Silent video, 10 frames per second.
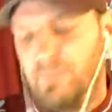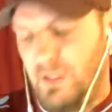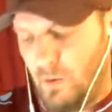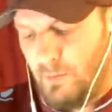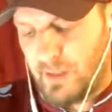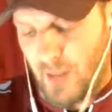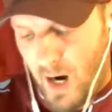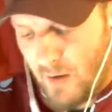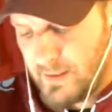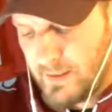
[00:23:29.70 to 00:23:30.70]
you know,
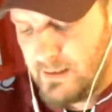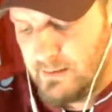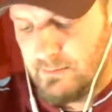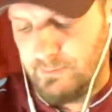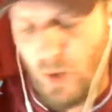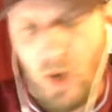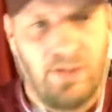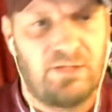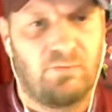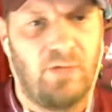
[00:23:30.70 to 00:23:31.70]
Macari and
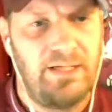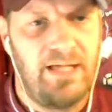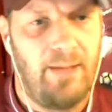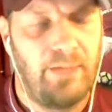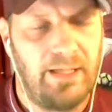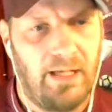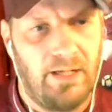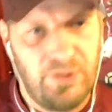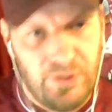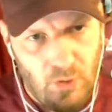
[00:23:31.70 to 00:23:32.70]
Bonds and Redknapp, like,
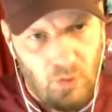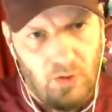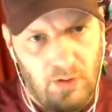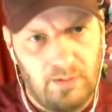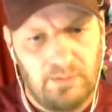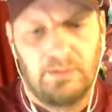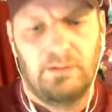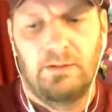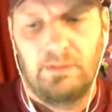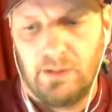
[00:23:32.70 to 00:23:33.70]
under your,
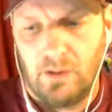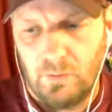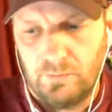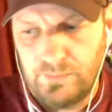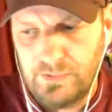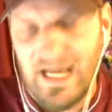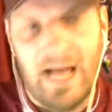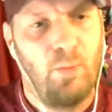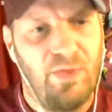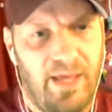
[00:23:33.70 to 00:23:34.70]
you know,
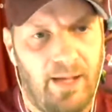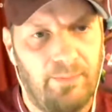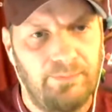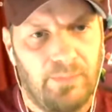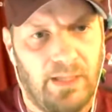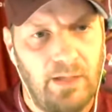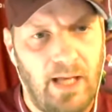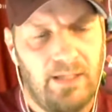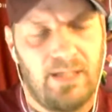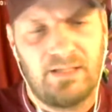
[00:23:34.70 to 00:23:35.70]
time with them, like,
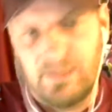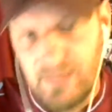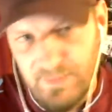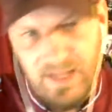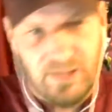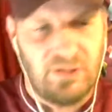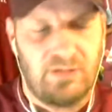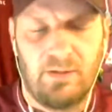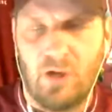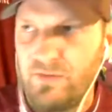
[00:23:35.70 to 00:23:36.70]
as managers?
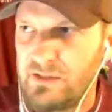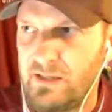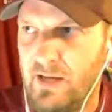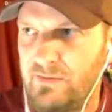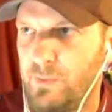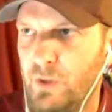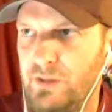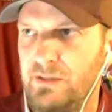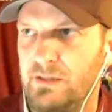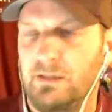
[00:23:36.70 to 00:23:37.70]
Because obviously I've
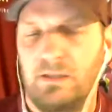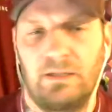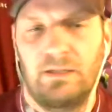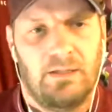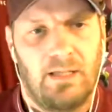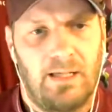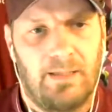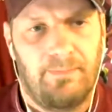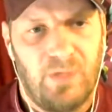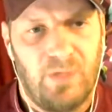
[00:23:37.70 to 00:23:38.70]
spoken to,
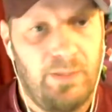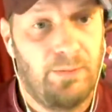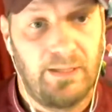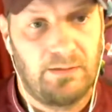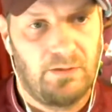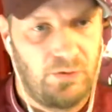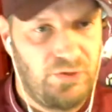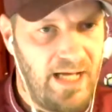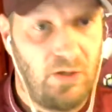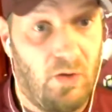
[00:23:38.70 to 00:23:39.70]
you know, people like, you know,
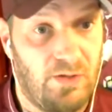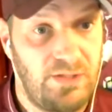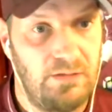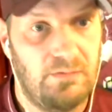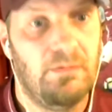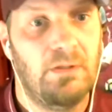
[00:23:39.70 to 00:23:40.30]
Jack Collison,